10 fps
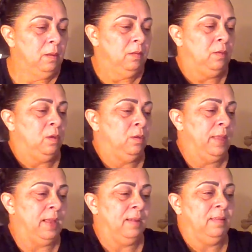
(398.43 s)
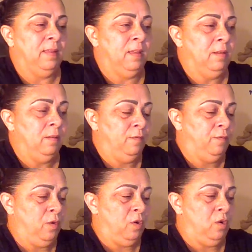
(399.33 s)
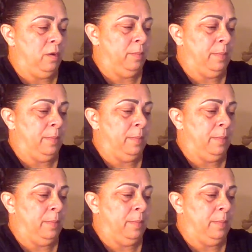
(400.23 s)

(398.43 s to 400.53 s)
So that is it for